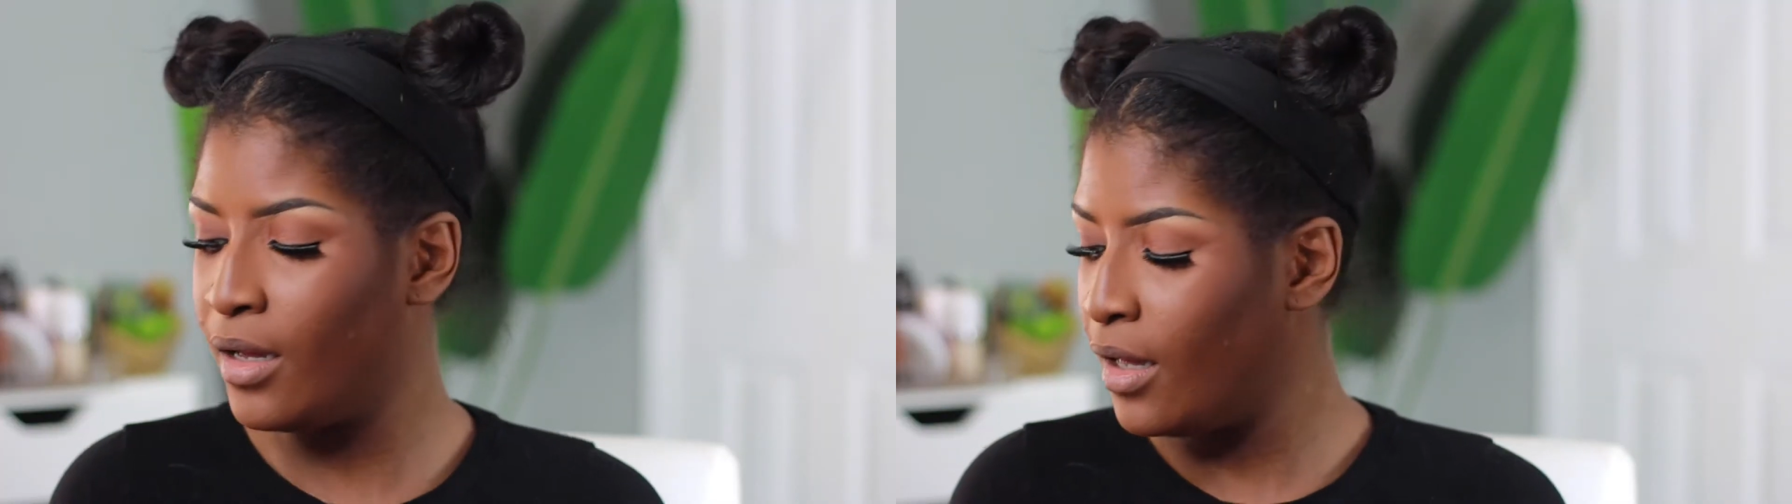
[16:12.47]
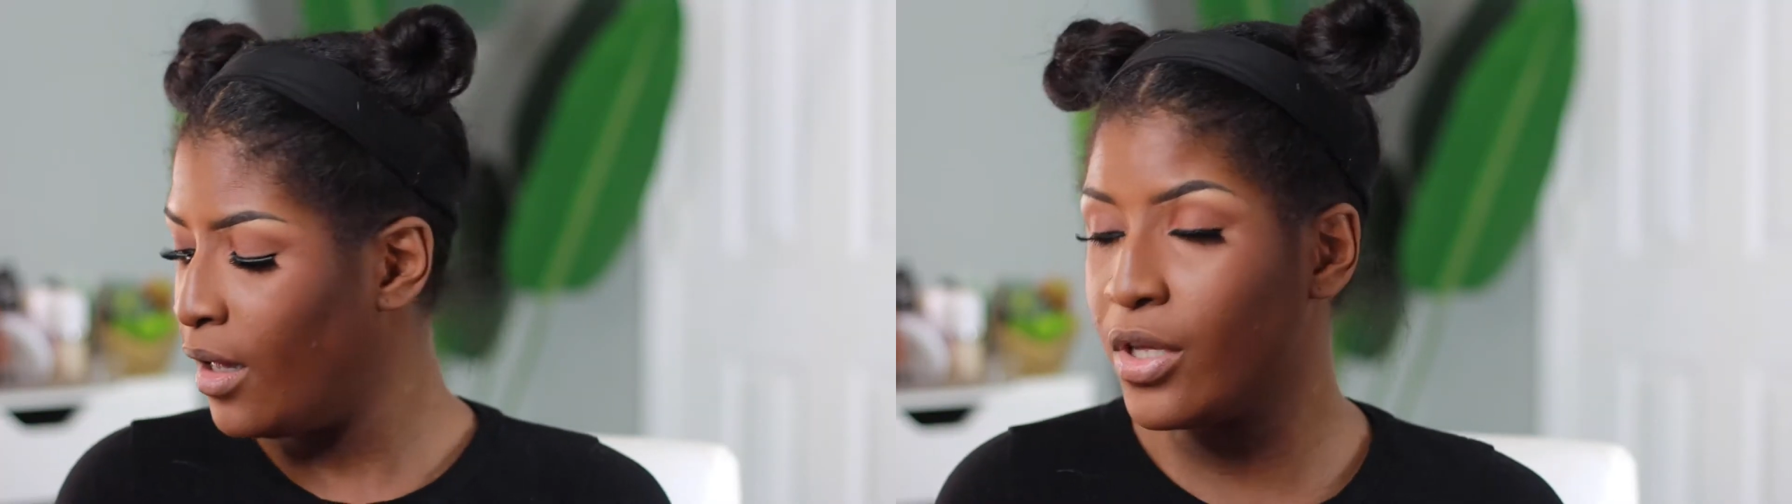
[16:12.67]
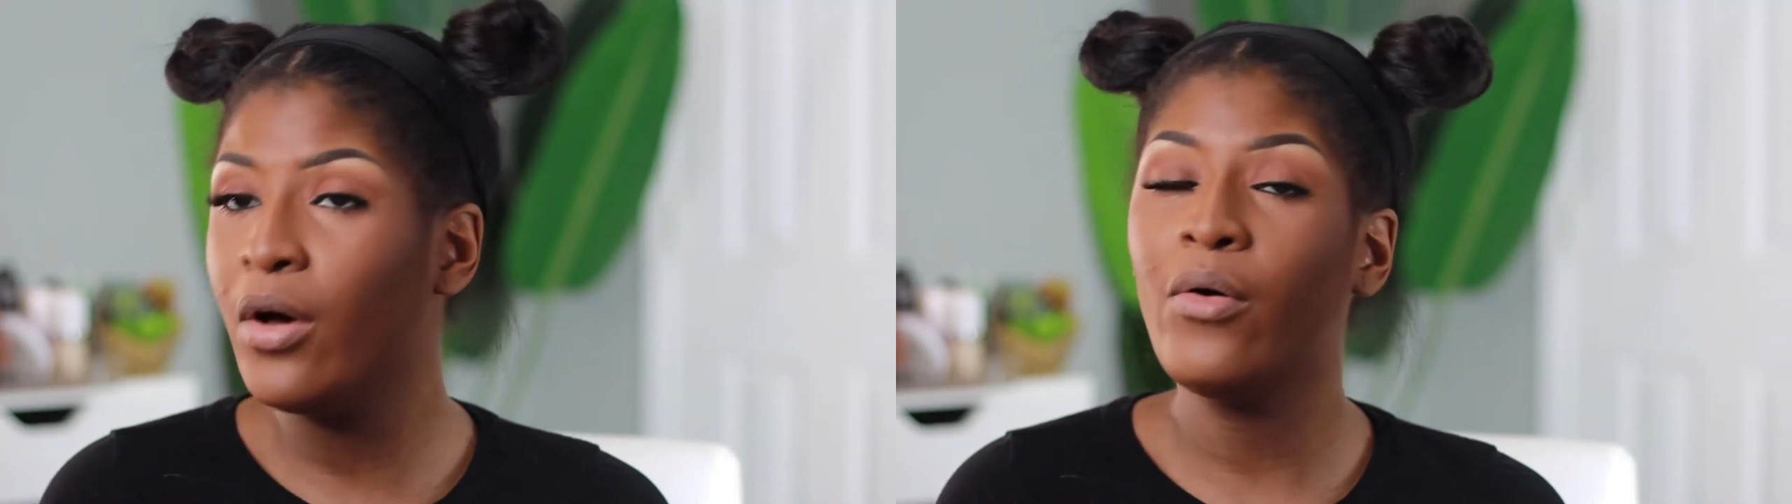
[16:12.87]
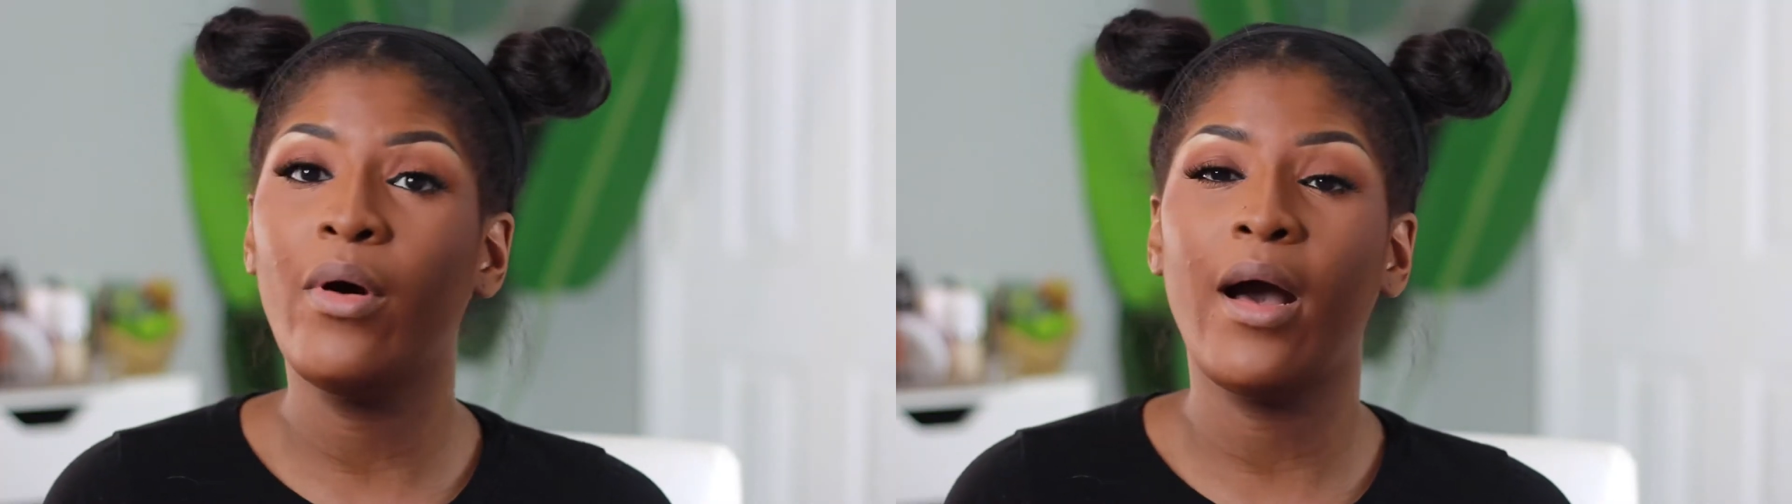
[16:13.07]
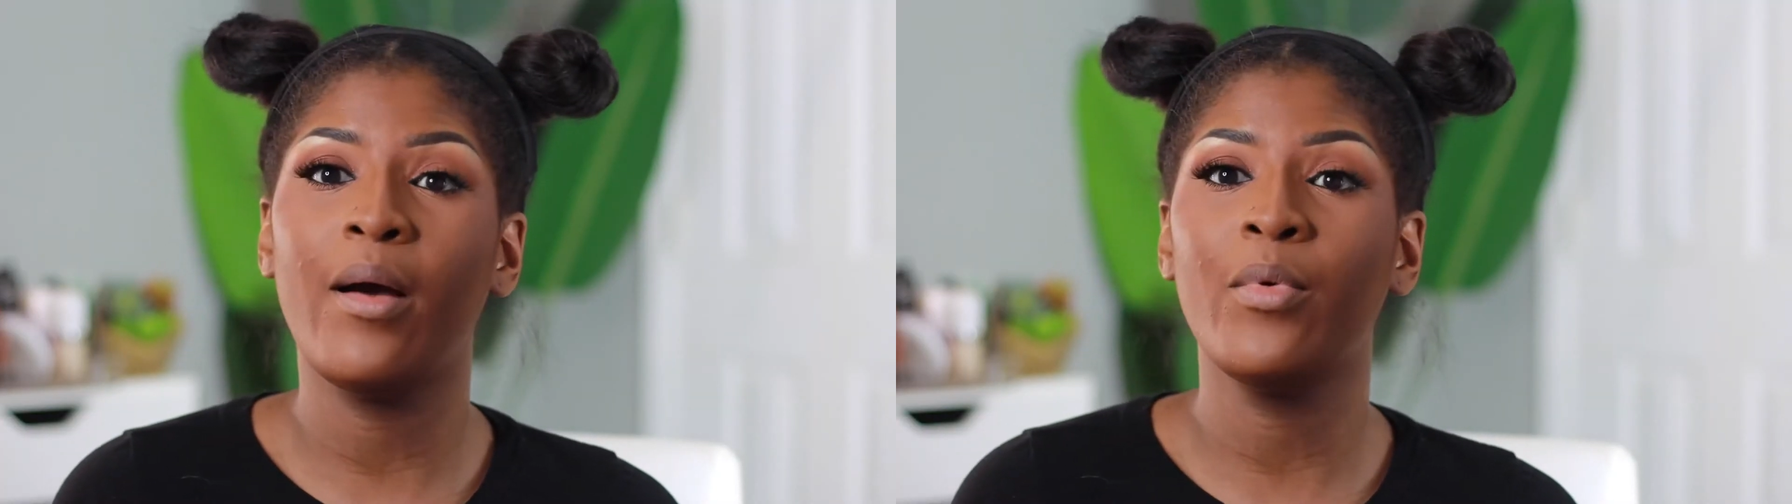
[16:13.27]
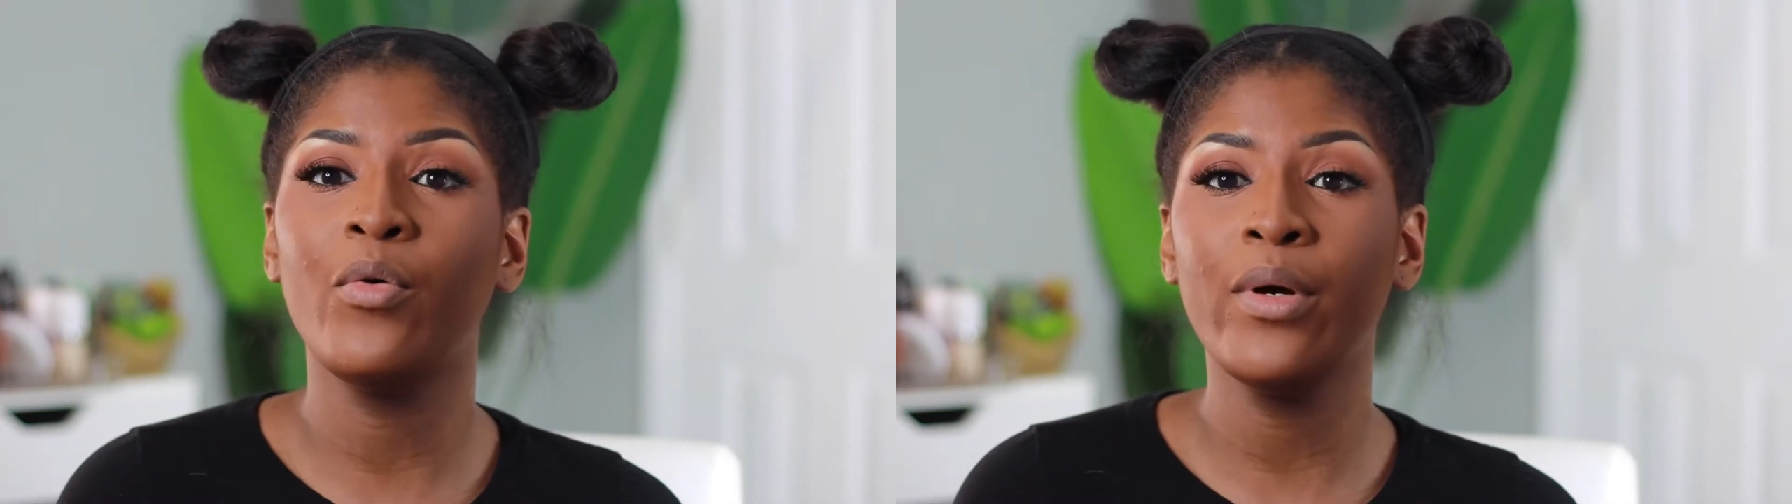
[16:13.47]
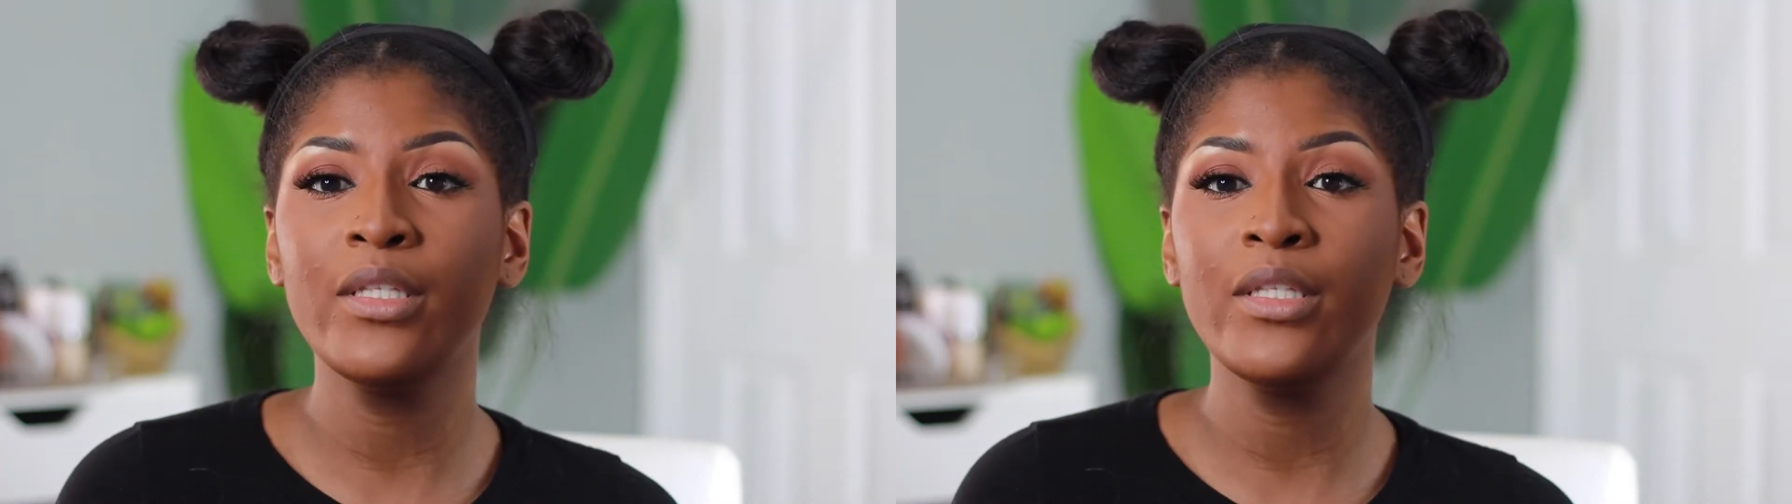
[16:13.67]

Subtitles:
So I'm going